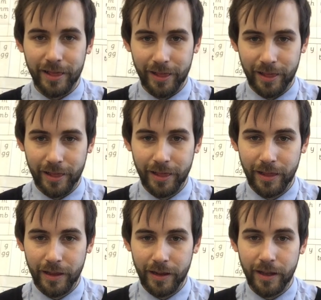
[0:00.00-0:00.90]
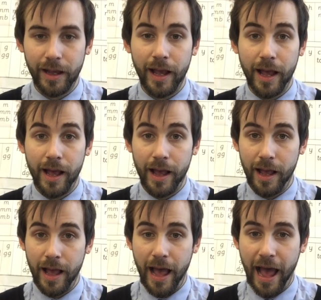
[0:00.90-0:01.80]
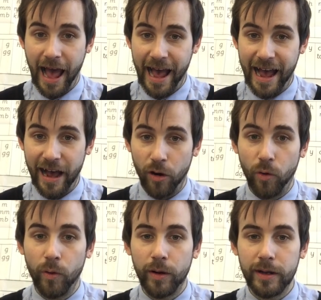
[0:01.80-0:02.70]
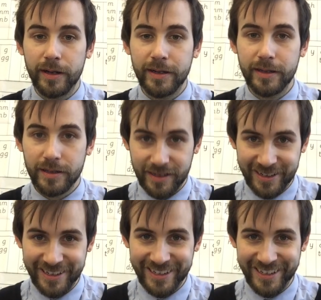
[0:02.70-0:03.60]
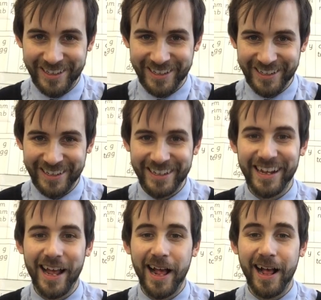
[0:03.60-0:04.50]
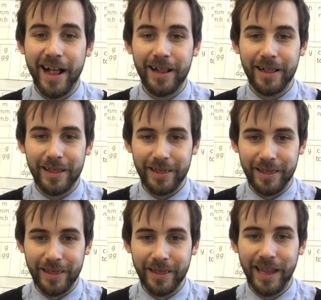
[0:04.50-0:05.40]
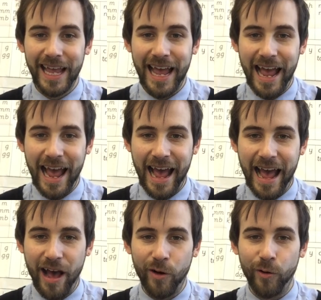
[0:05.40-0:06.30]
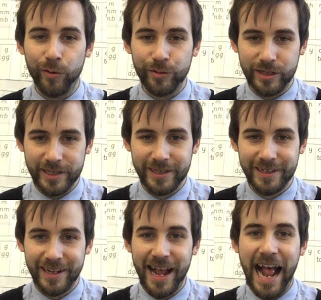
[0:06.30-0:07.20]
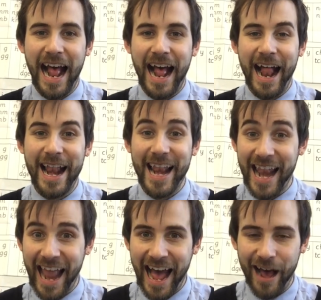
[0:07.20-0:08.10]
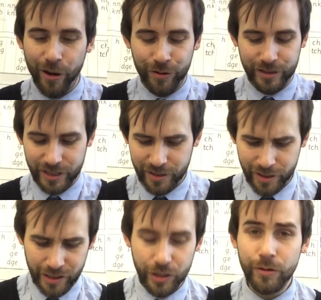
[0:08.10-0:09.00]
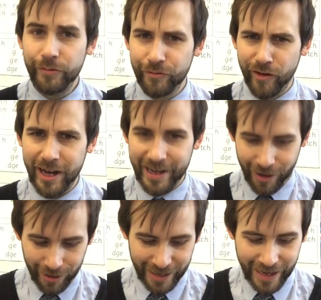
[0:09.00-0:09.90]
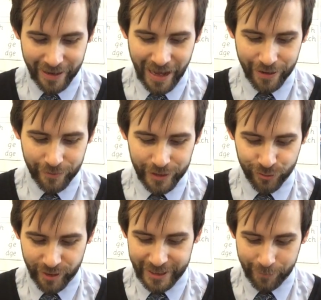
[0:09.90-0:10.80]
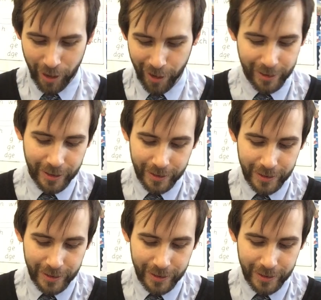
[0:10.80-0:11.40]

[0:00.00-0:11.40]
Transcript: Ooh, ow, d. Ooh, owd. Loud. You really are getting a hang of this reading, Malark.